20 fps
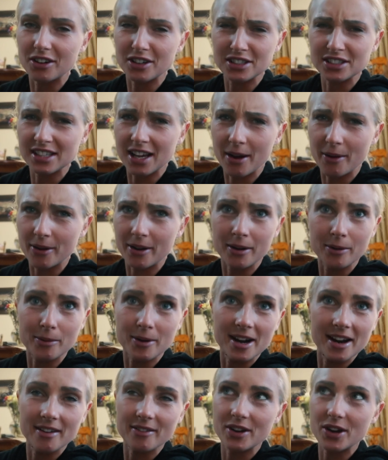sour or
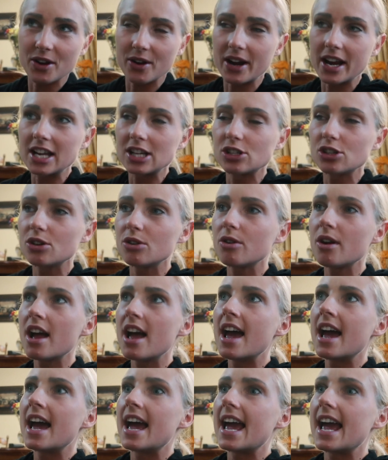whatever you're into,
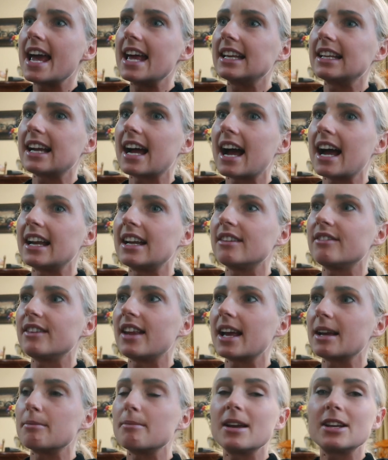it kind of
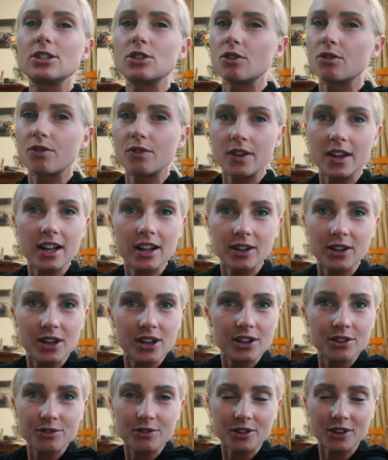like makes you feel
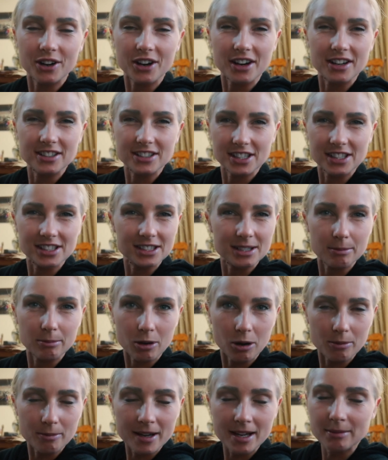good for just a
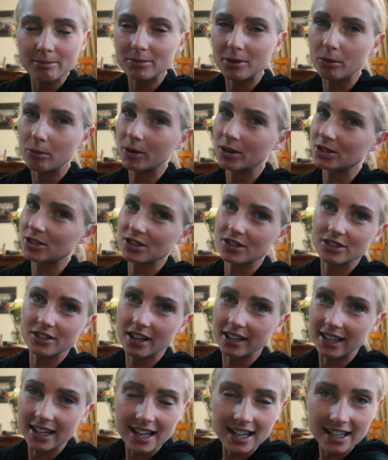moment, but once you're
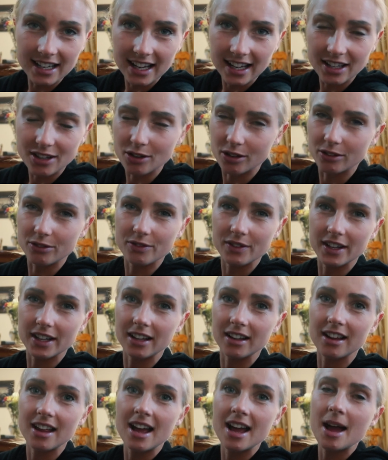done eating, you'll
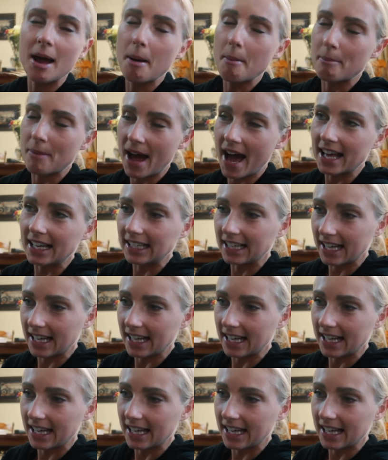feel bad